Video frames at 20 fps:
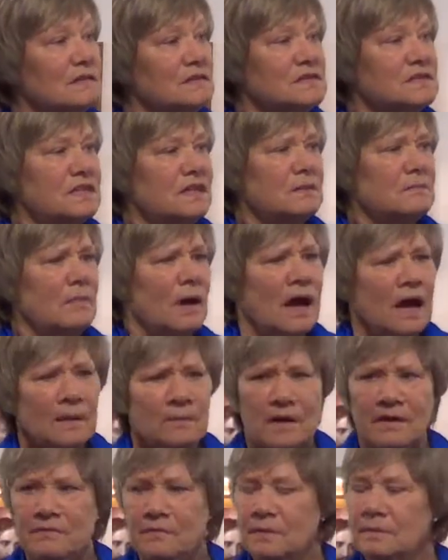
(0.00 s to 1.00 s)
said,
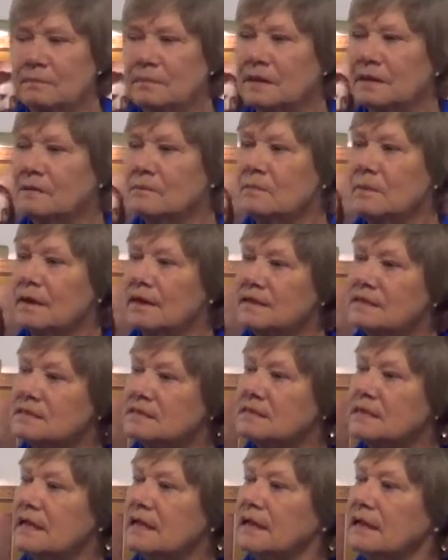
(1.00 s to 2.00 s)
"Mom, I've been bitten by a
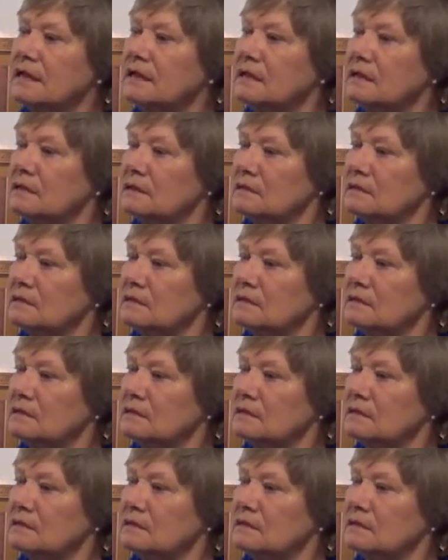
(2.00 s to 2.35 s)
snake."